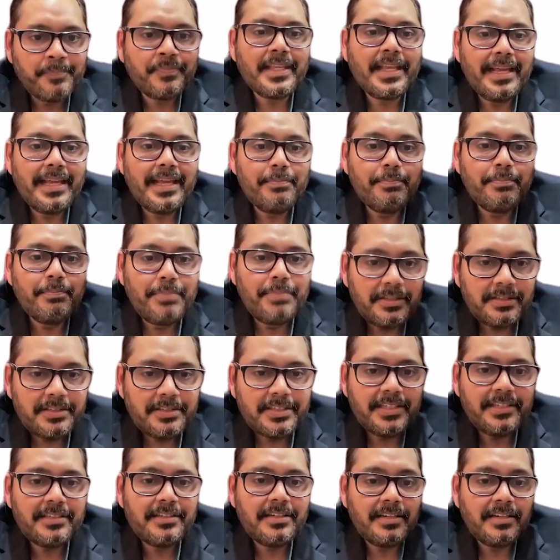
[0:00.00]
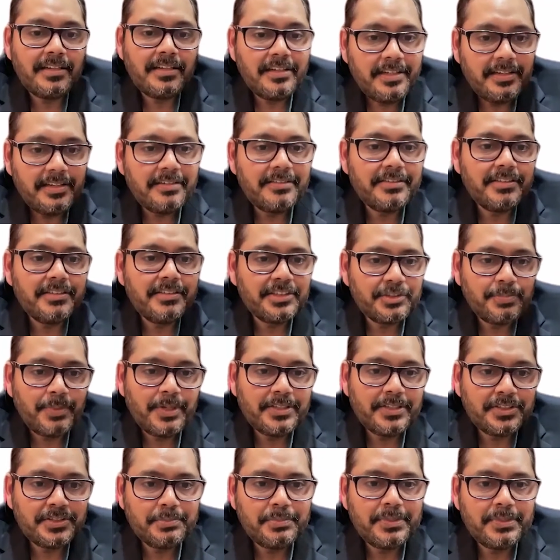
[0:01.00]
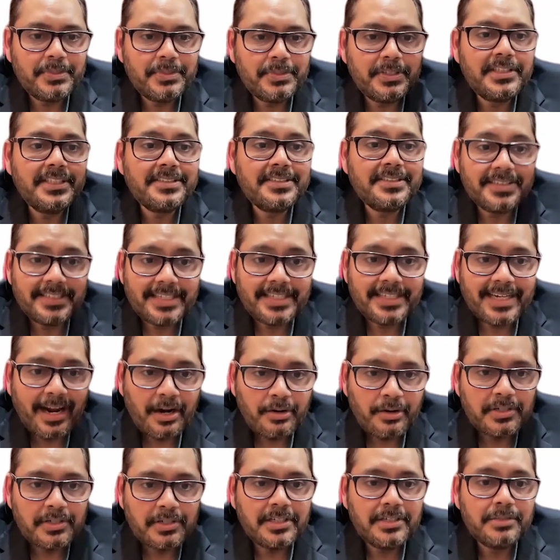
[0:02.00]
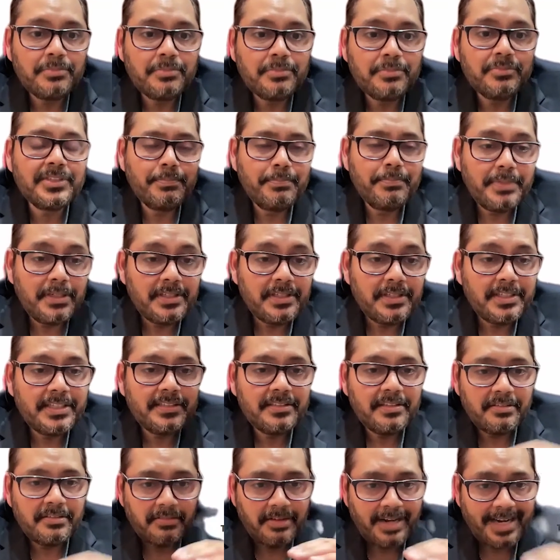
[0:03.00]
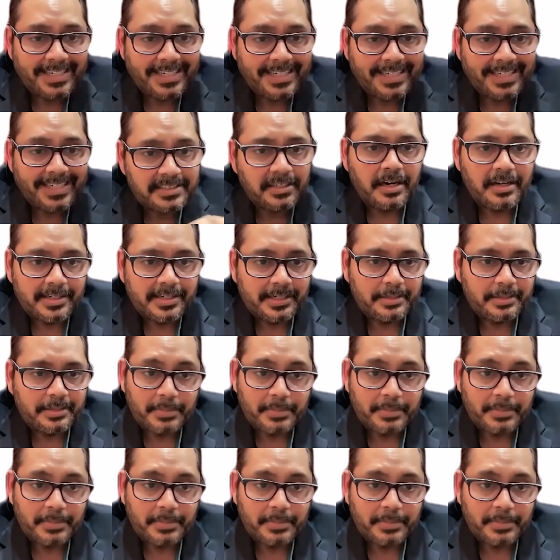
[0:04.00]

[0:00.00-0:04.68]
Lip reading: and building clear responsibilities and outcomes, and building the right target.